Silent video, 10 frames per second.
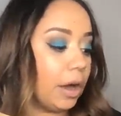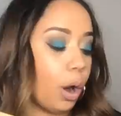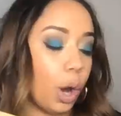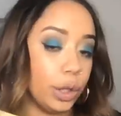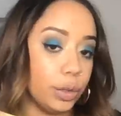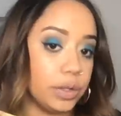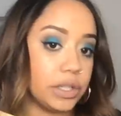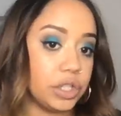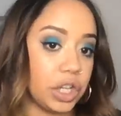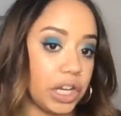although
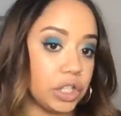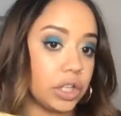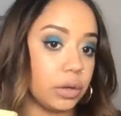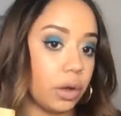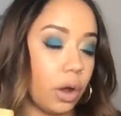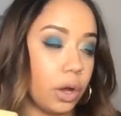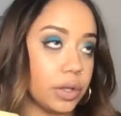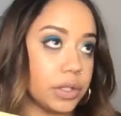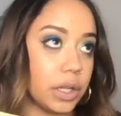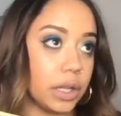this change could
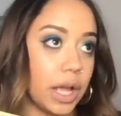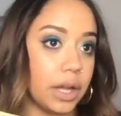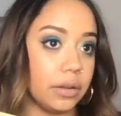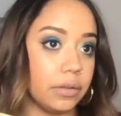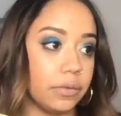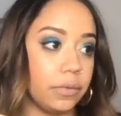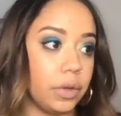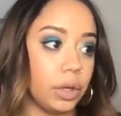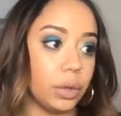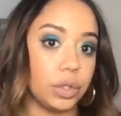cause a lot of
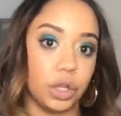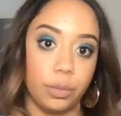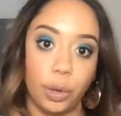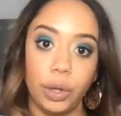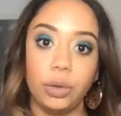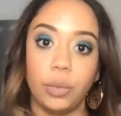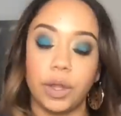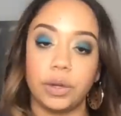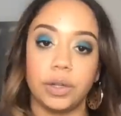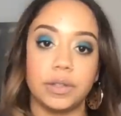you know turmoil
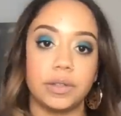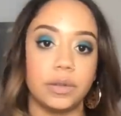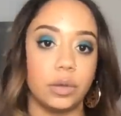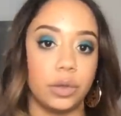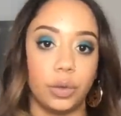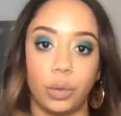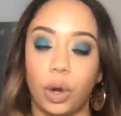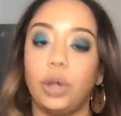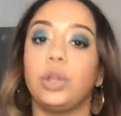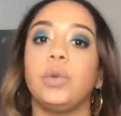whether it's through
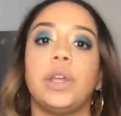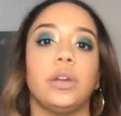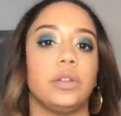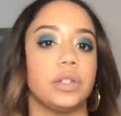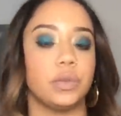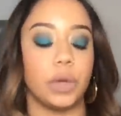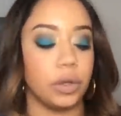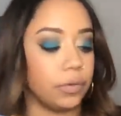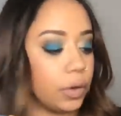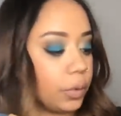arguing or just what
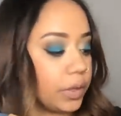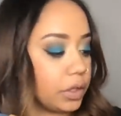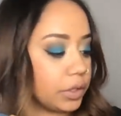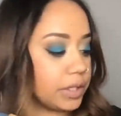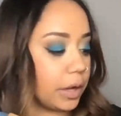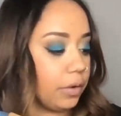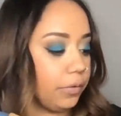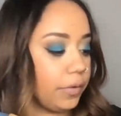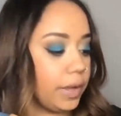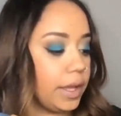you feel within yourself
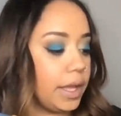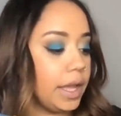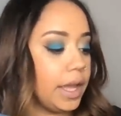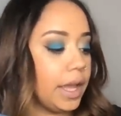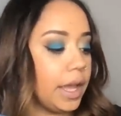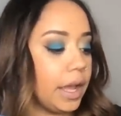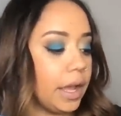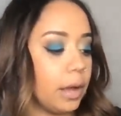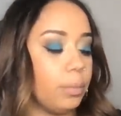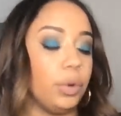
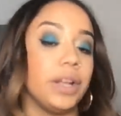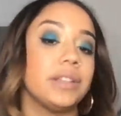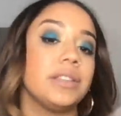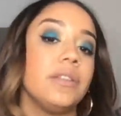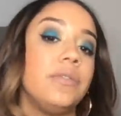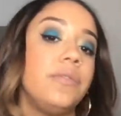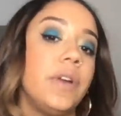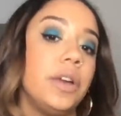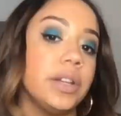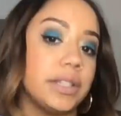it brings a
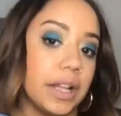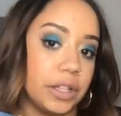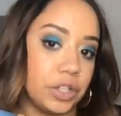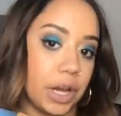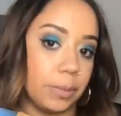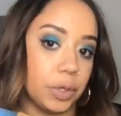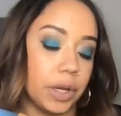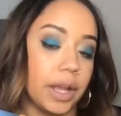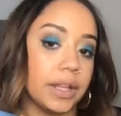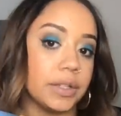very solid chapter
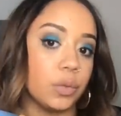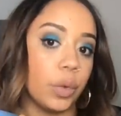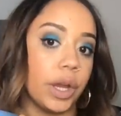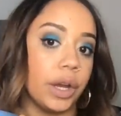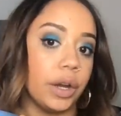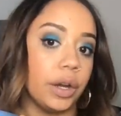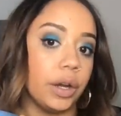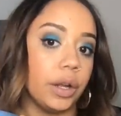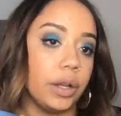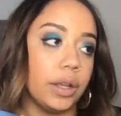guys
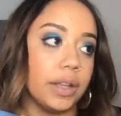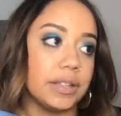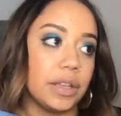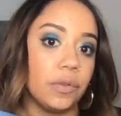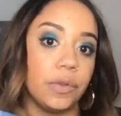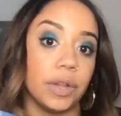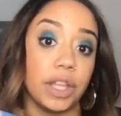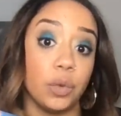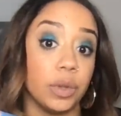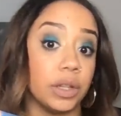where it's like you feel
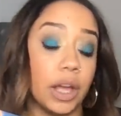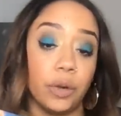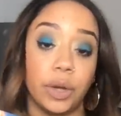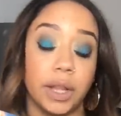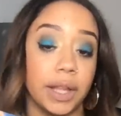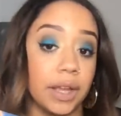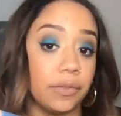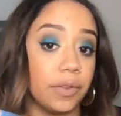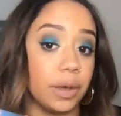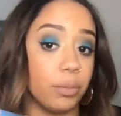like you won the lottery on
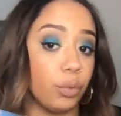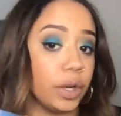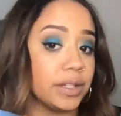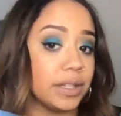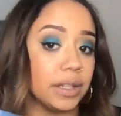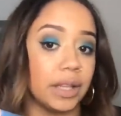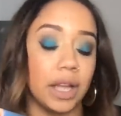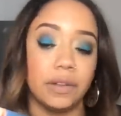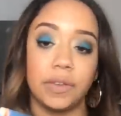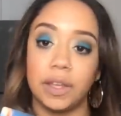life it brings in a
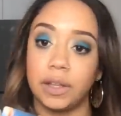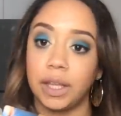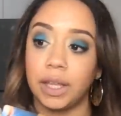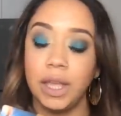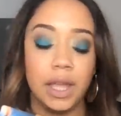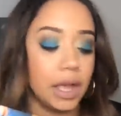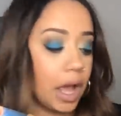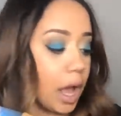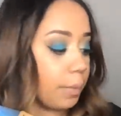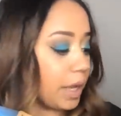lot of healing
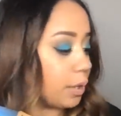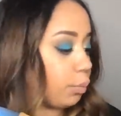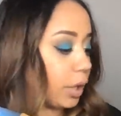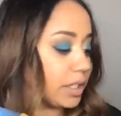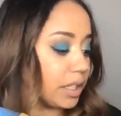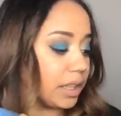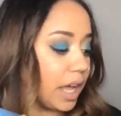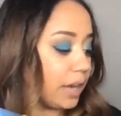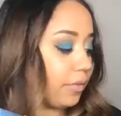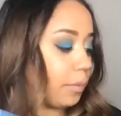um, and it brings a
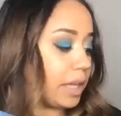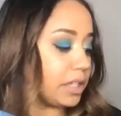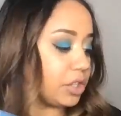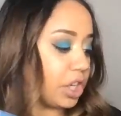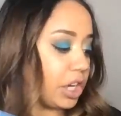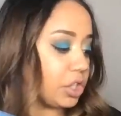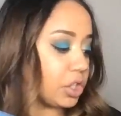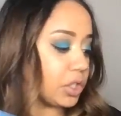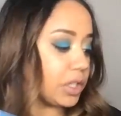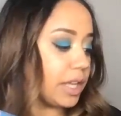lot of amazing
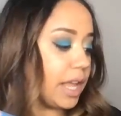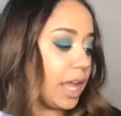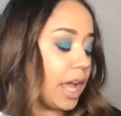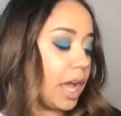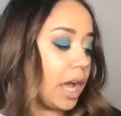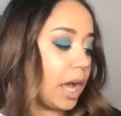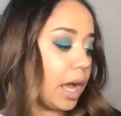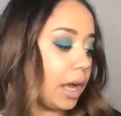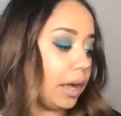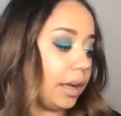changes
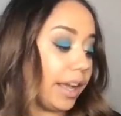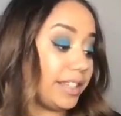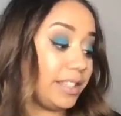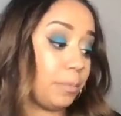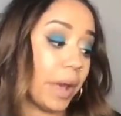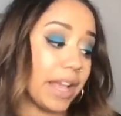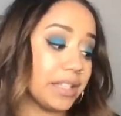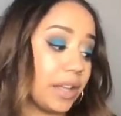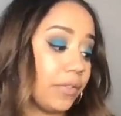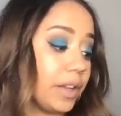uh, I see
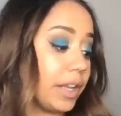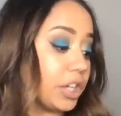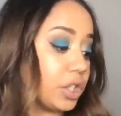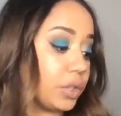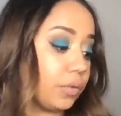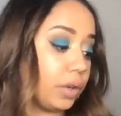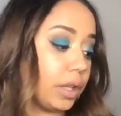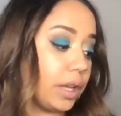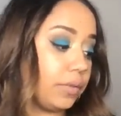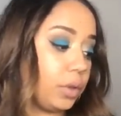past life connections for a
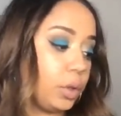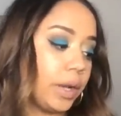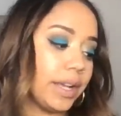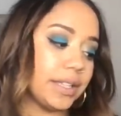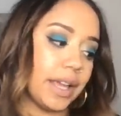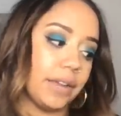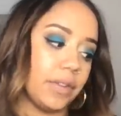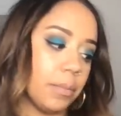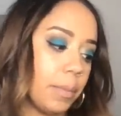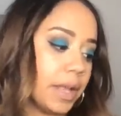lot of you. You guys have
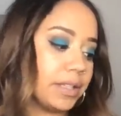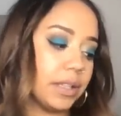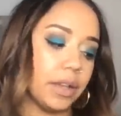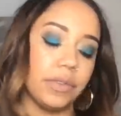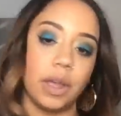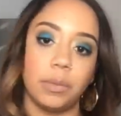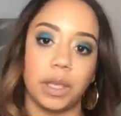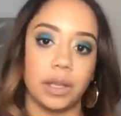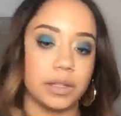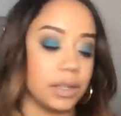immense love coming
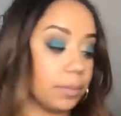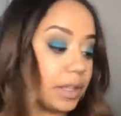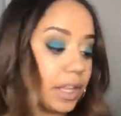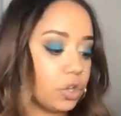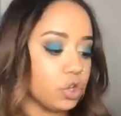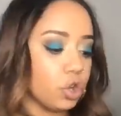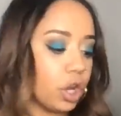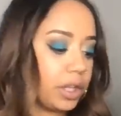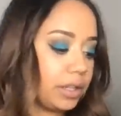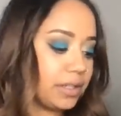in, something that you
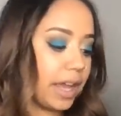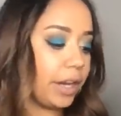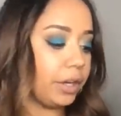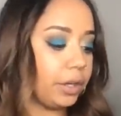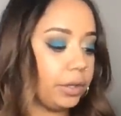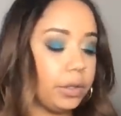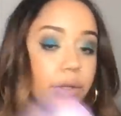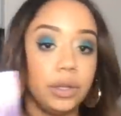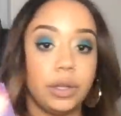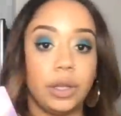strongly desire.
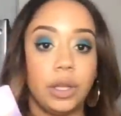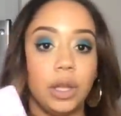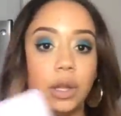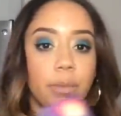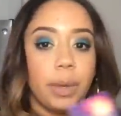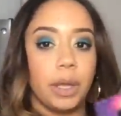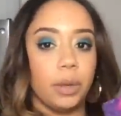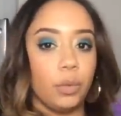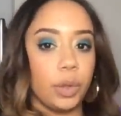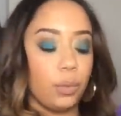
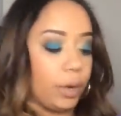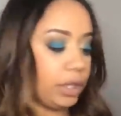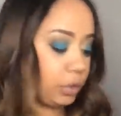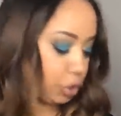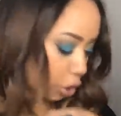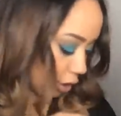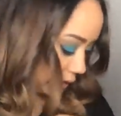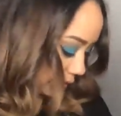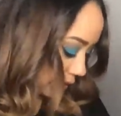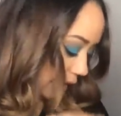But with what you strongly
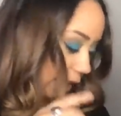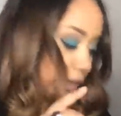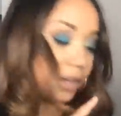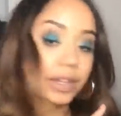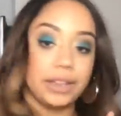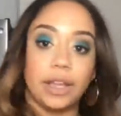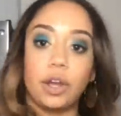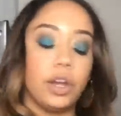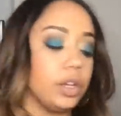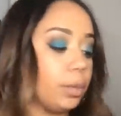desire, I'll get that
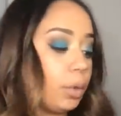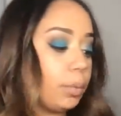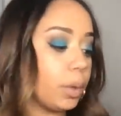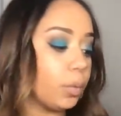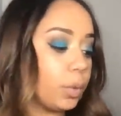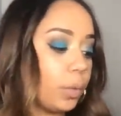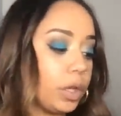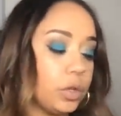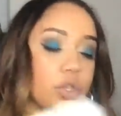card in a moment. With what you